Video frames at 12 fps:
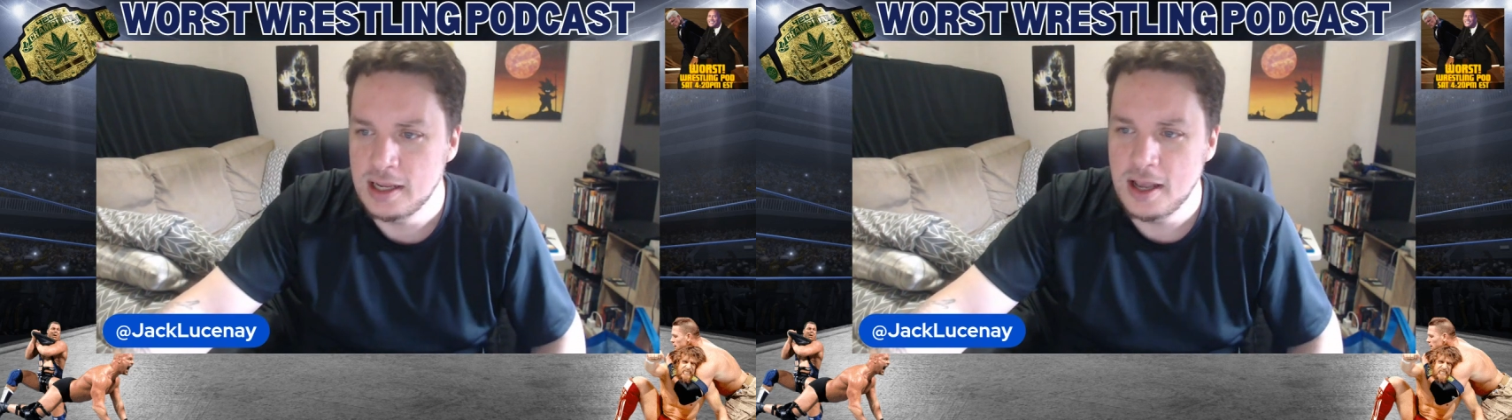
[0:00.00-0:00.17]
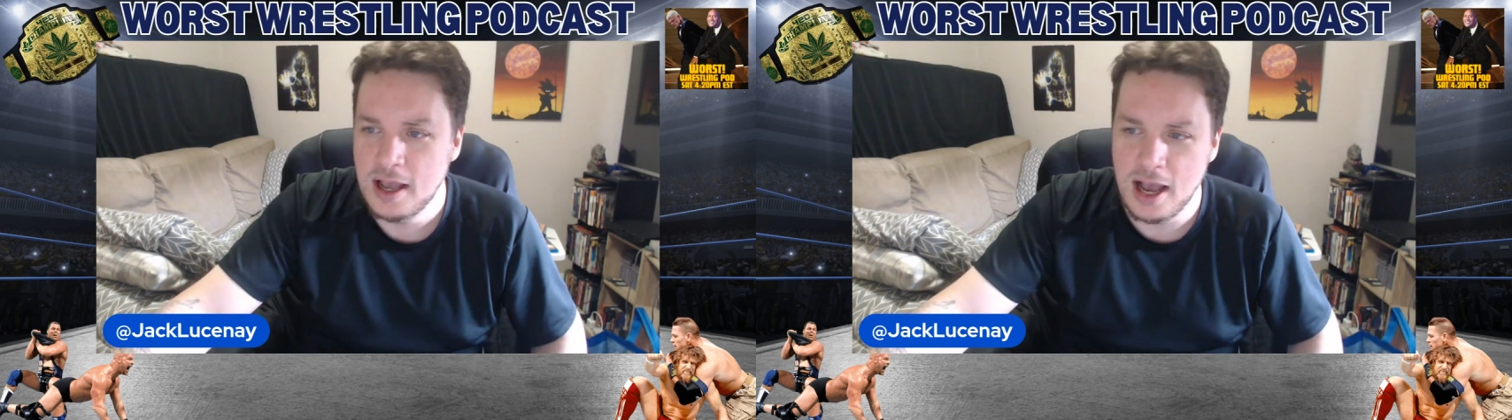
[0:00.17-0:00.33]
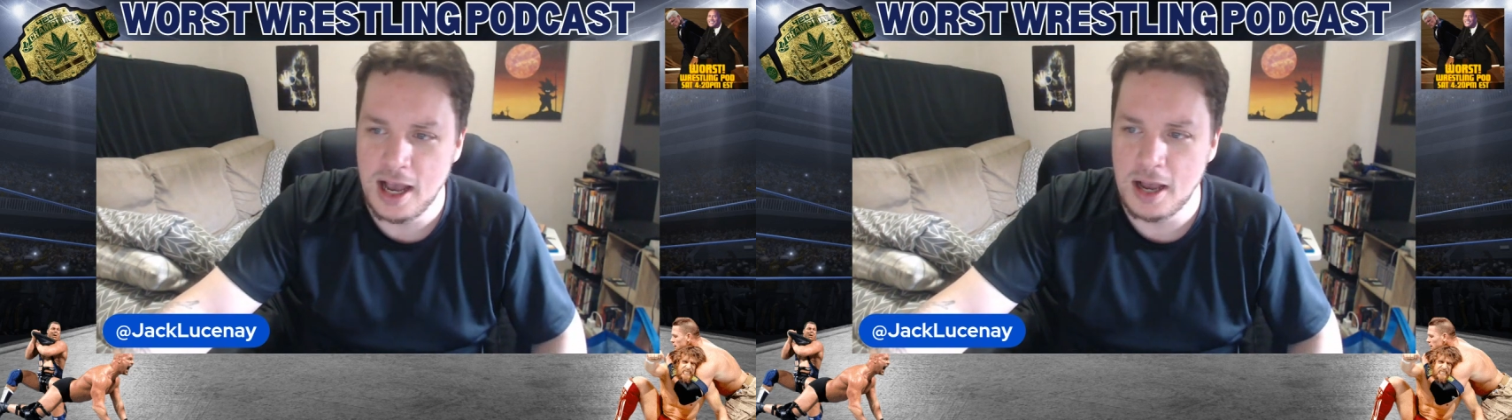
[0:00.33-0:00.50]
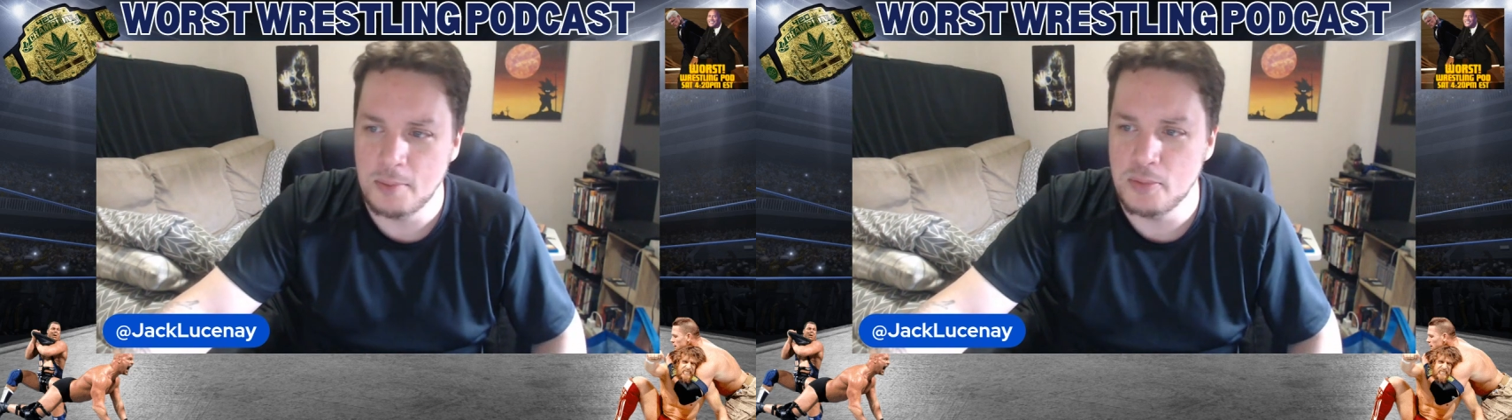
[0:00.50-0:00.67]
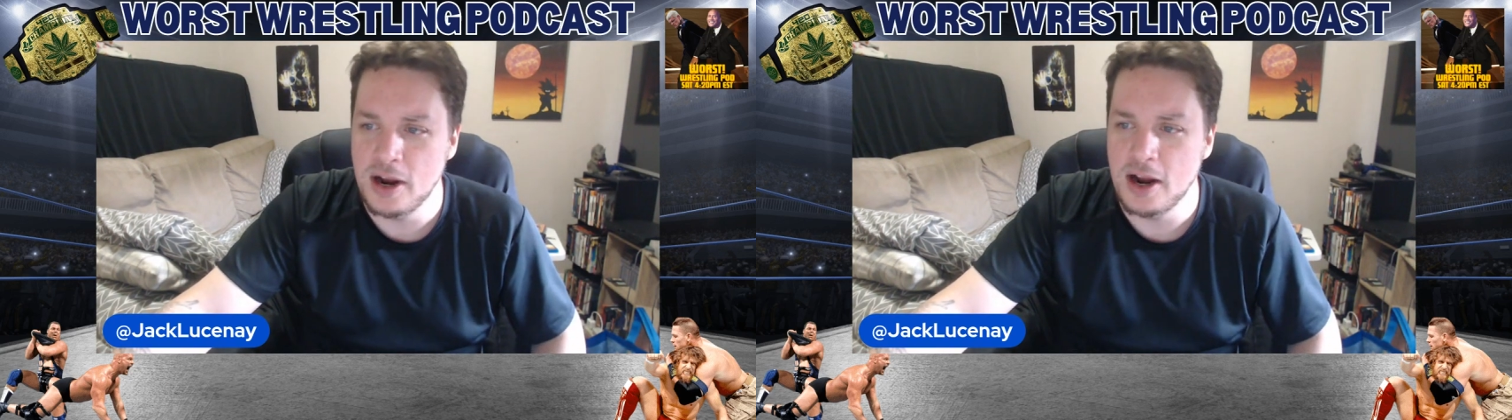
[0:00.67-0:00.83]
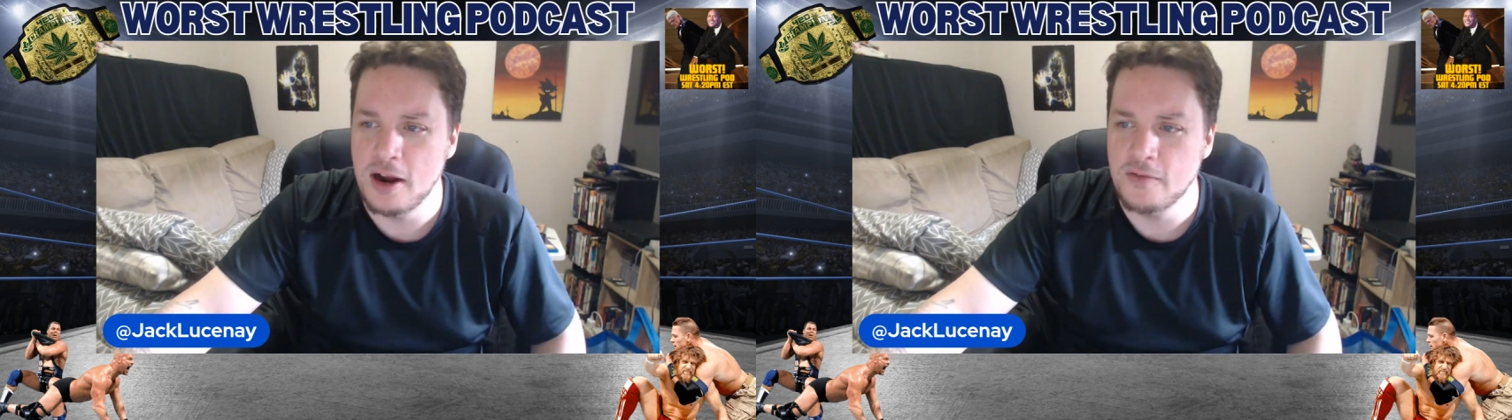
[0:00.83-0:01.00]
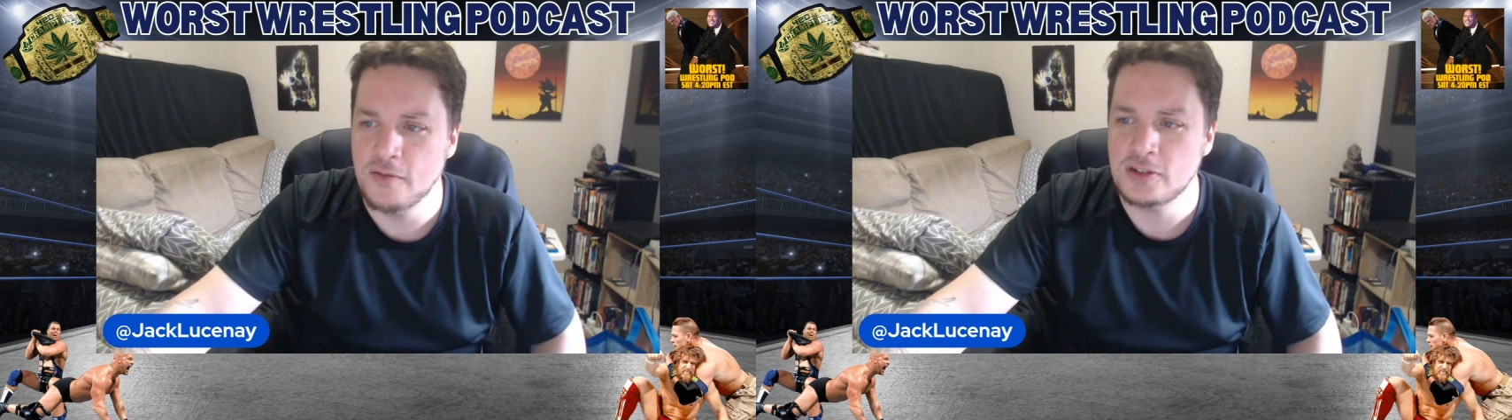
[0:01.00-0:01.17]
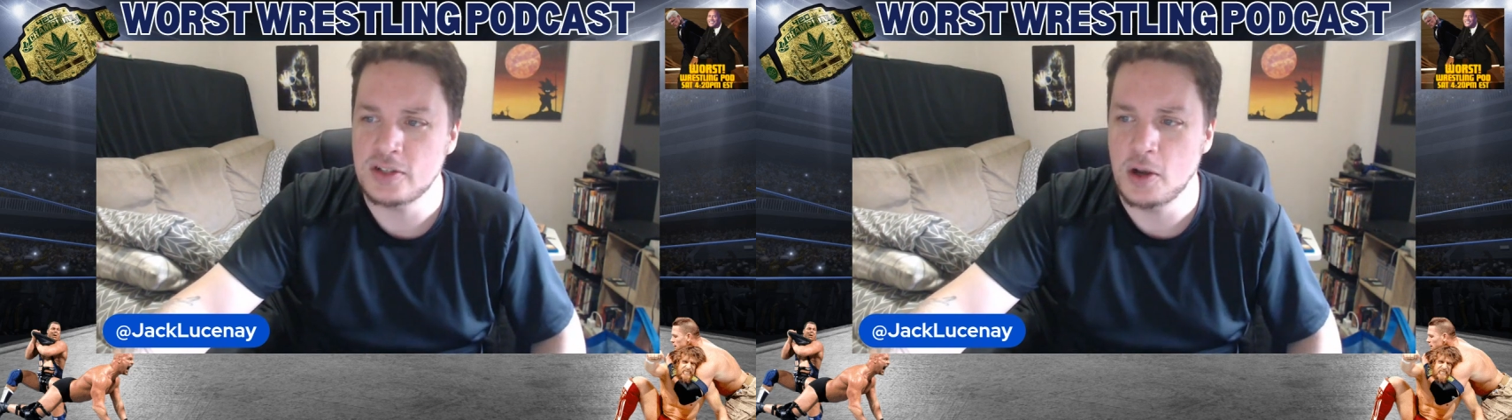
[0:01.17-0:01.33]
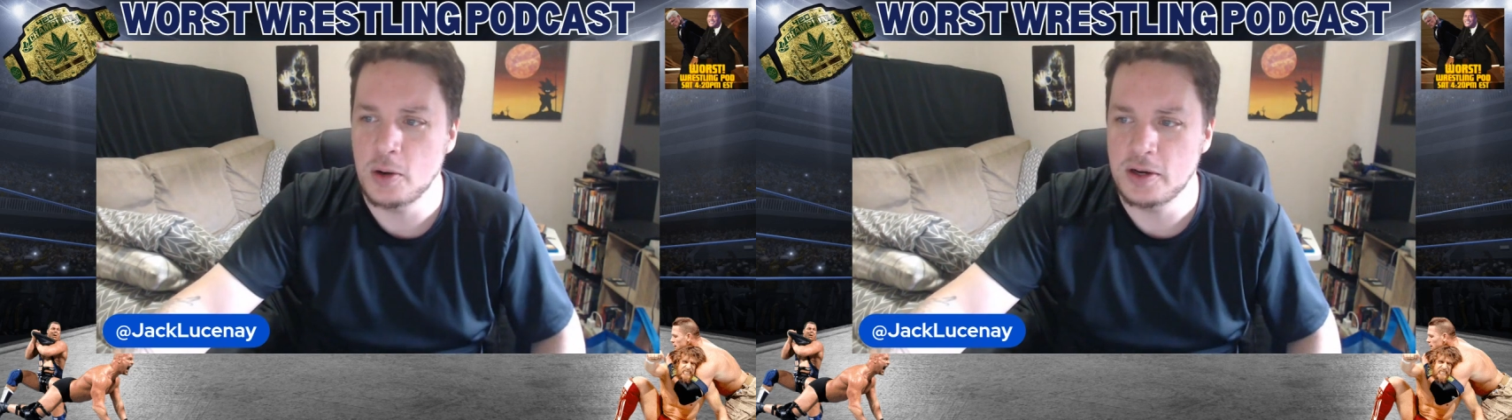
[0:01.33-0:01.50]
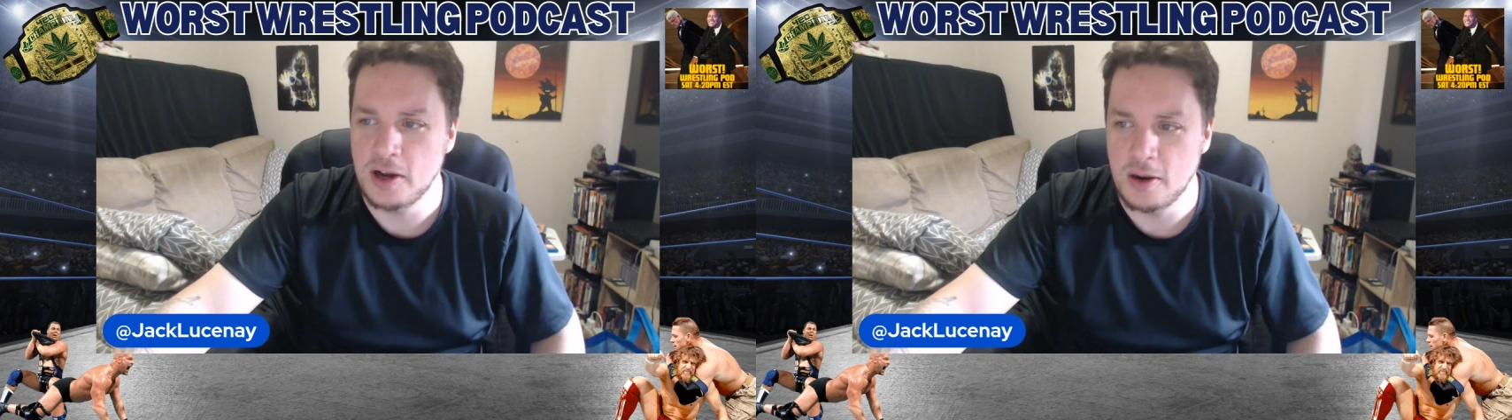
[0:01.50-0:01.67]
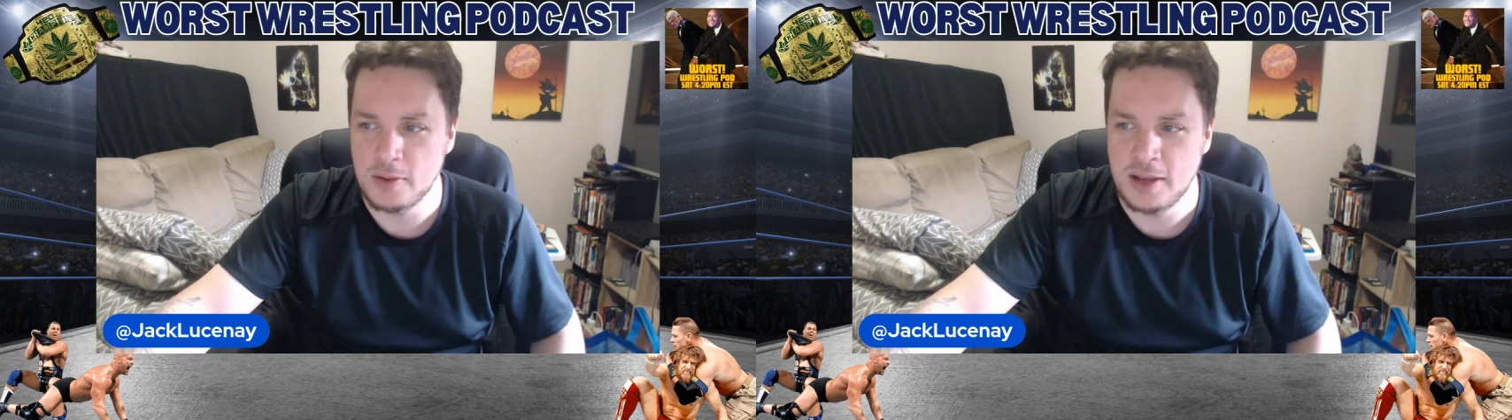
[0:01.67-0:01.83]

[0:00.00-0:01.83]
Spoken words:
Bret Hart versus Owen Hart,